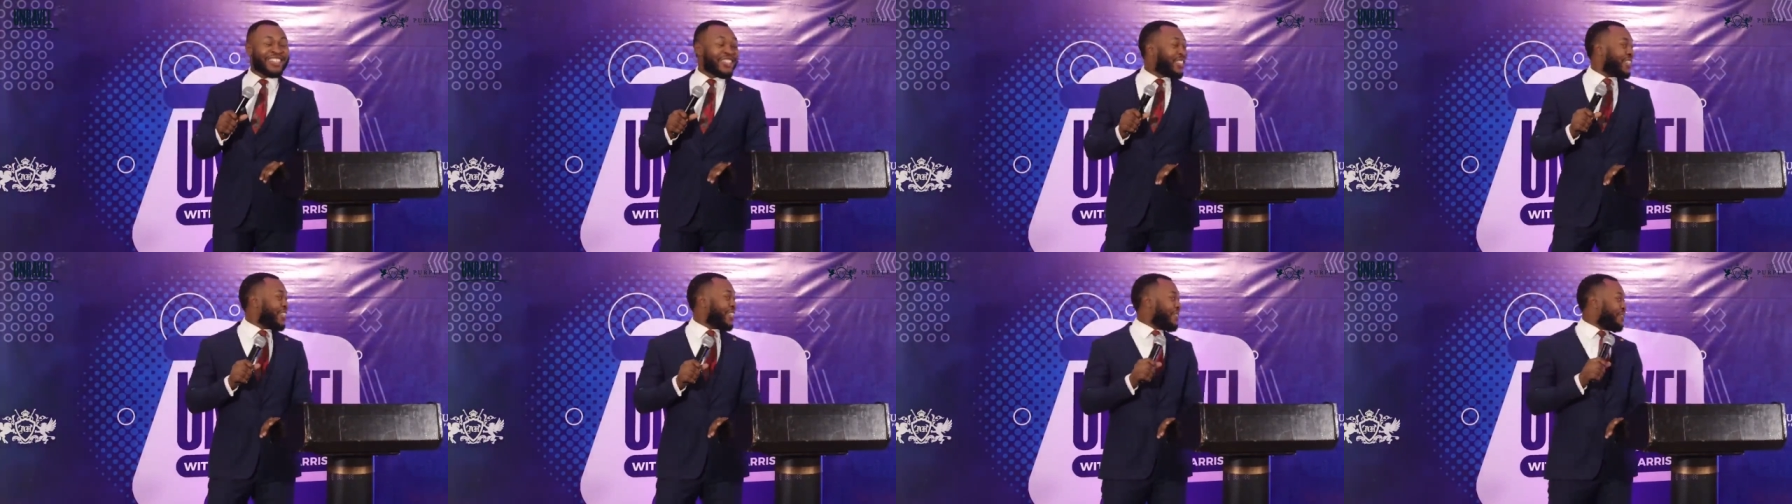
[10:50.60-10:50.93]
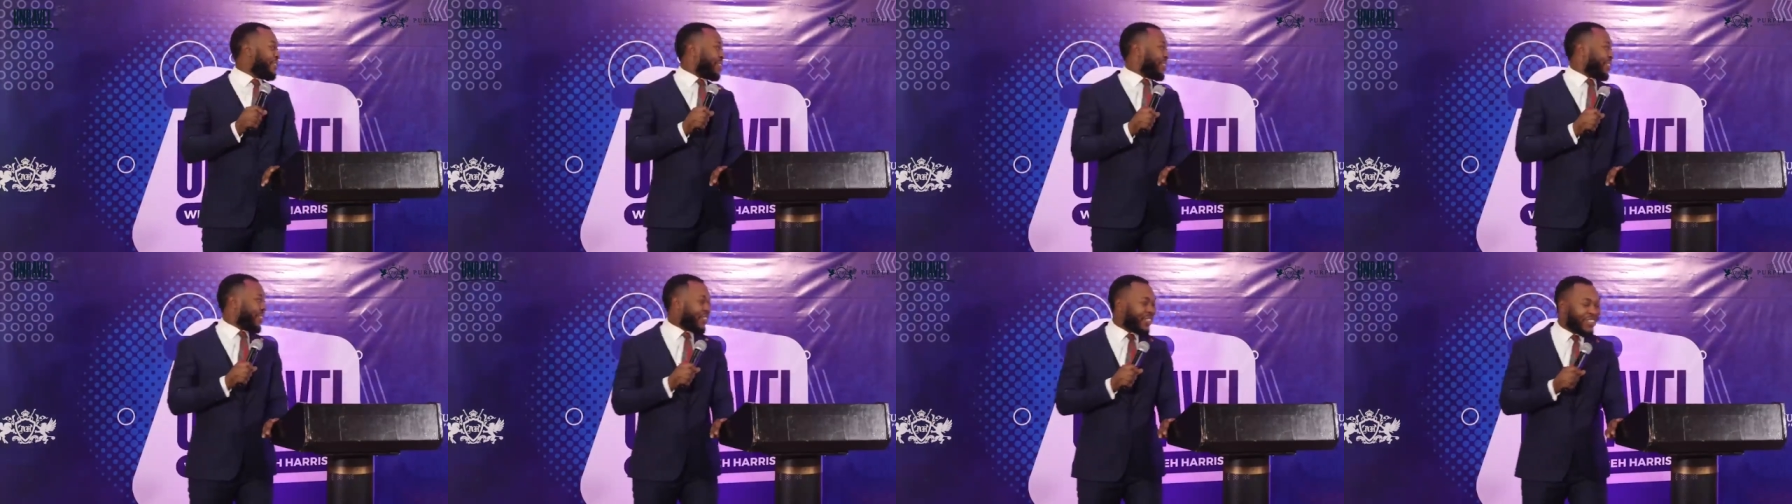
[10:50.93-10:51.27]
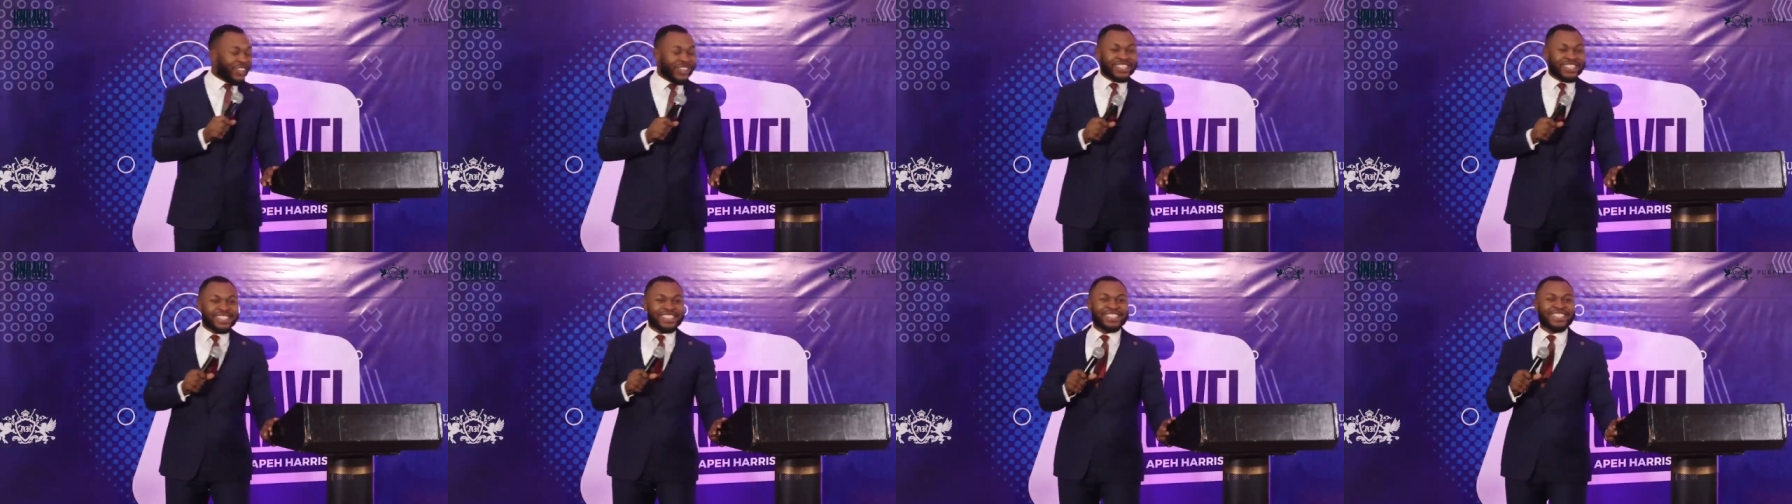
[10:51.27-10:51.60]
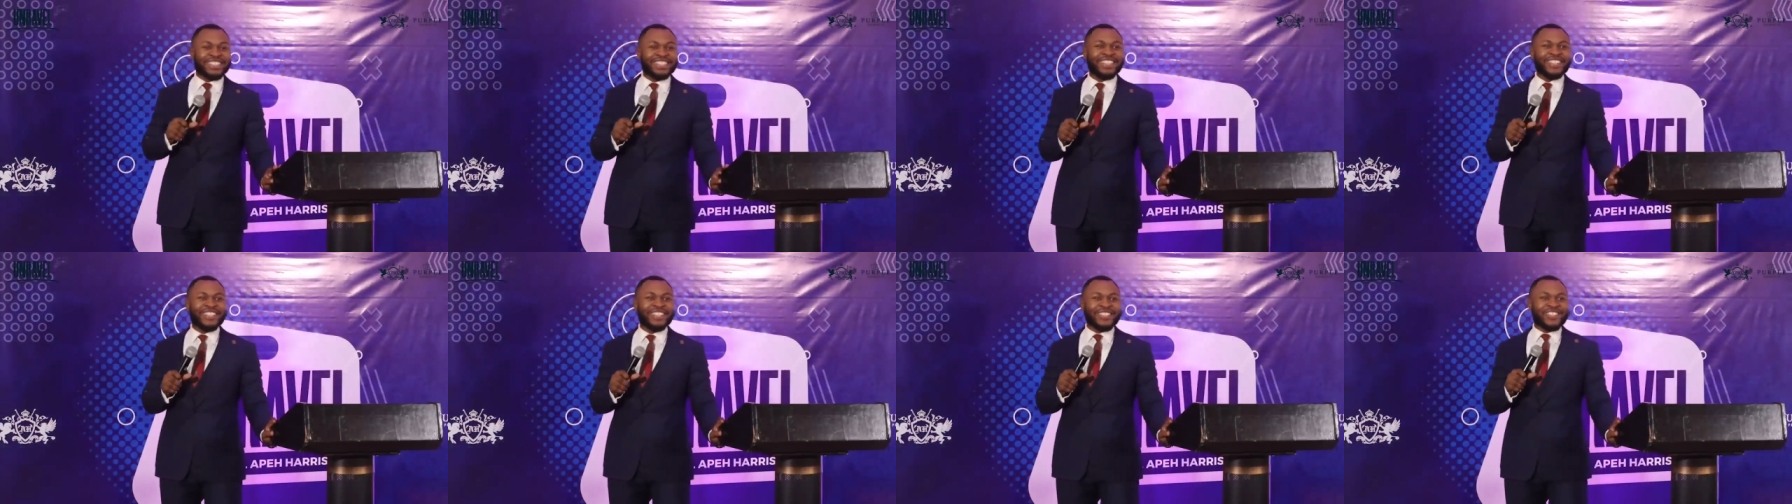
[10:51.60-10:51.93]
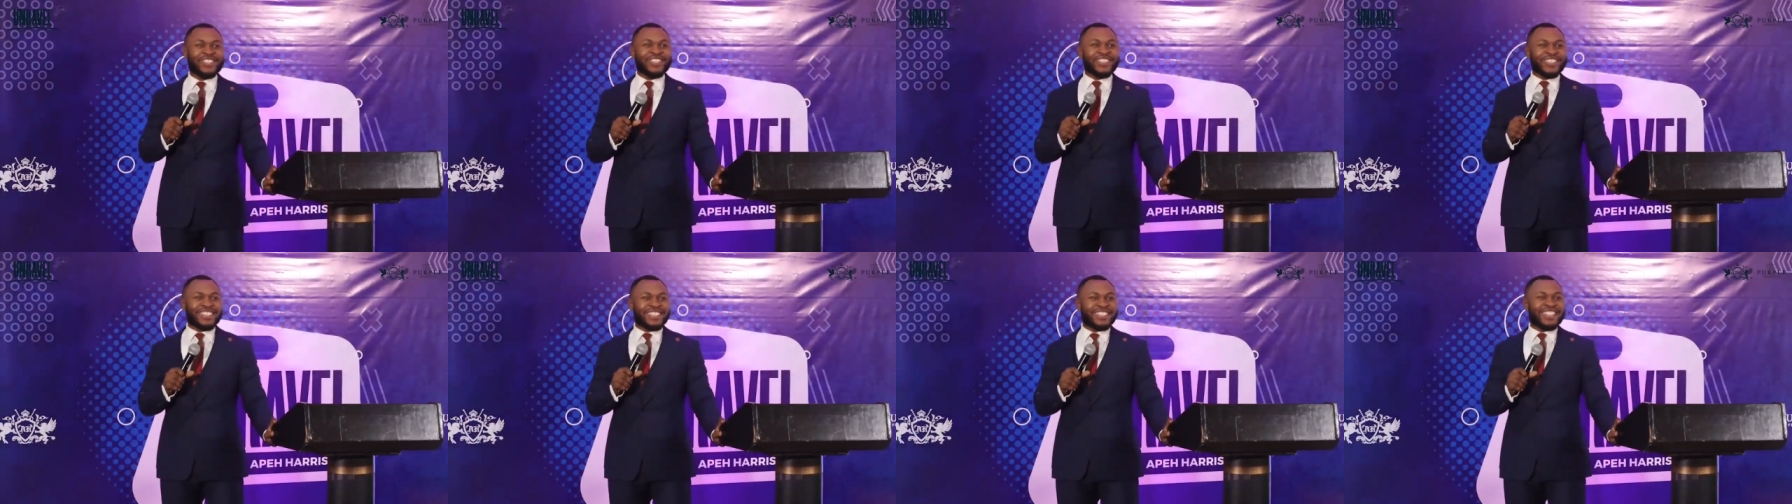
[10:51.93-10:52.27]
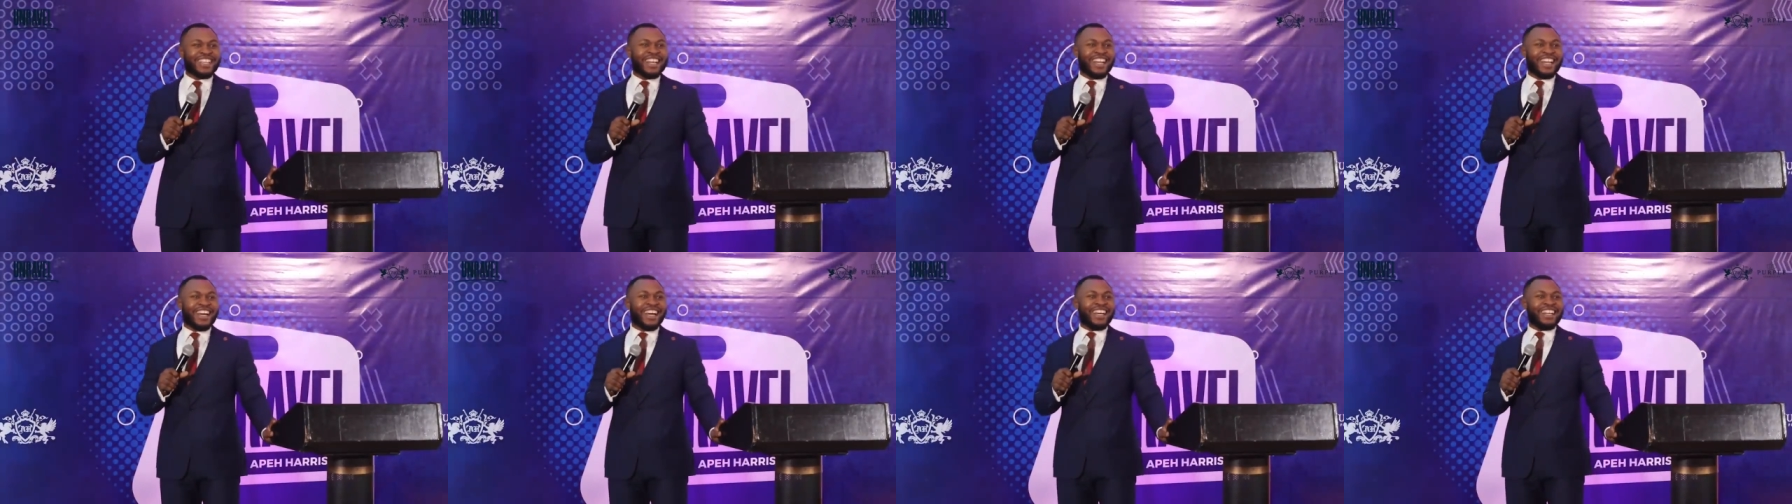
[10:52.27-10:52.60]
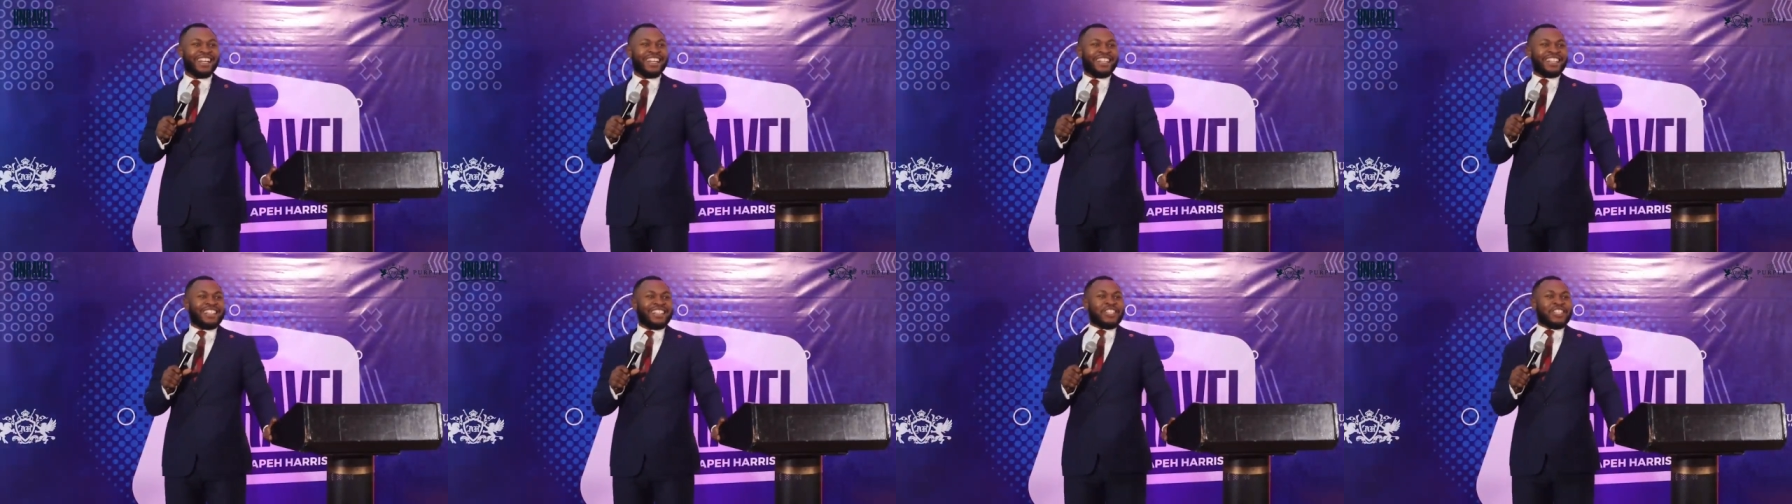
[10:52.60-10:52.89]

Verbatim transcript: His name is George, George Seller.